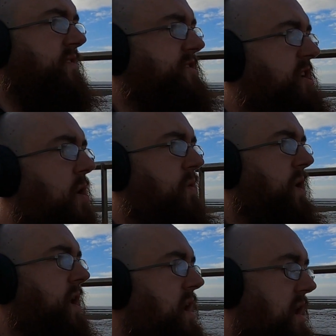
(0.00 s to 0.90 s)

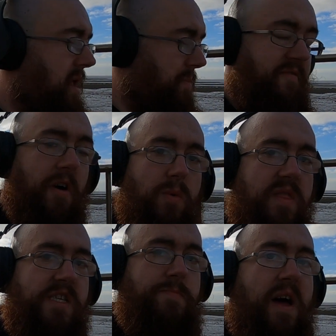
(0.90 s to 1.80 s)
So I'll be
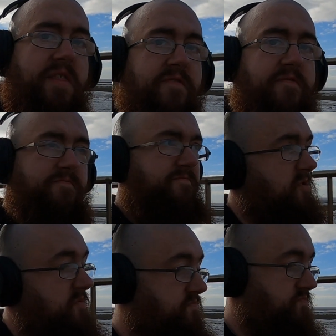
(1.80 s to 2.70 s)
following this path
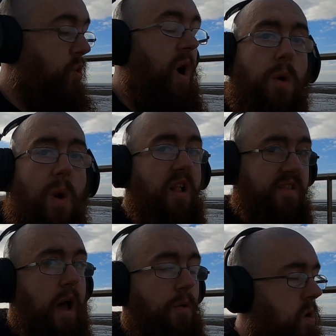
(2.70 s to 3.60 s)
for quite a while
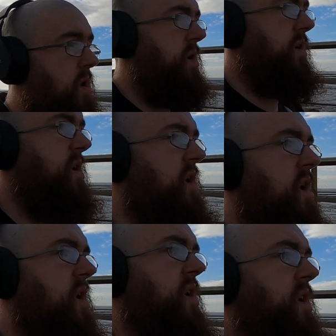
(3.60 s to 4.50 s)
now.
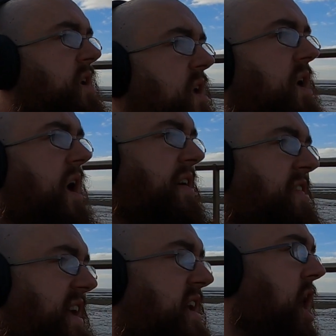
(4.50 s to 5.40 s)
I
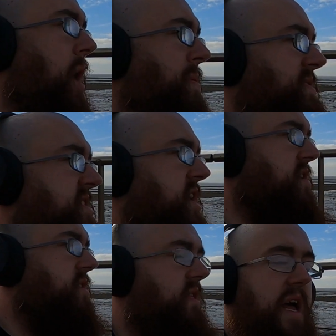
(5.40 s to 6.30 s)
think up
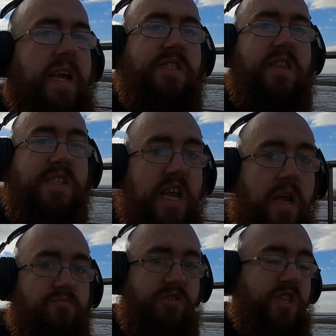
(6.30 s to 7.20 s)
until I get to the
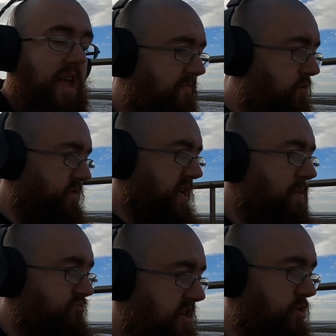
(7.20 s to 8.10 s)
second bridge, the
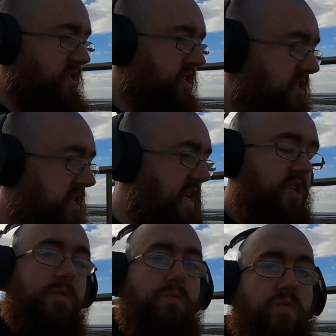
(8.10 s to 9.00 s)
M48 bridge, which
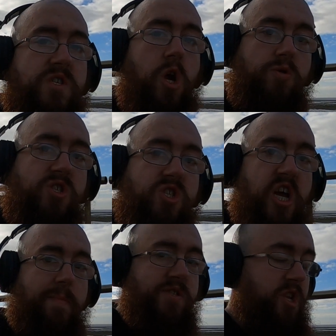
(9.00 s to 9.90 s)
goes to
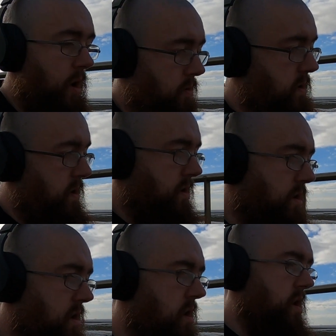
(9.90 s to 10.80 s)
Chepstow,
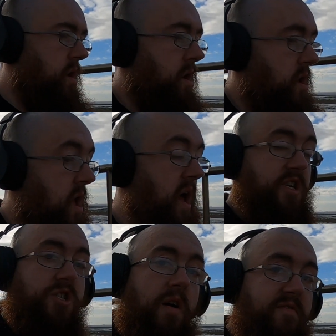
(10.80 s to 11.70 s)
and
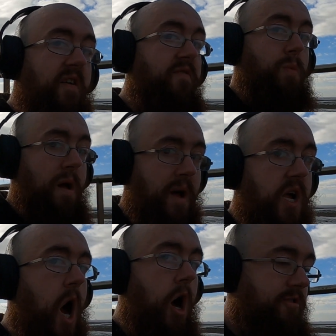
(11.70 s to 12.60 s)
it's not far from where my
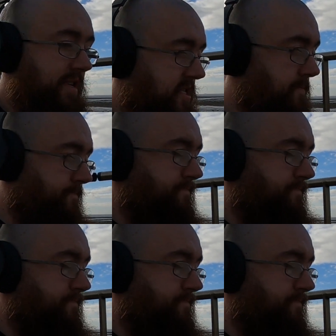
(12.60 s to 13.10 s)
car is.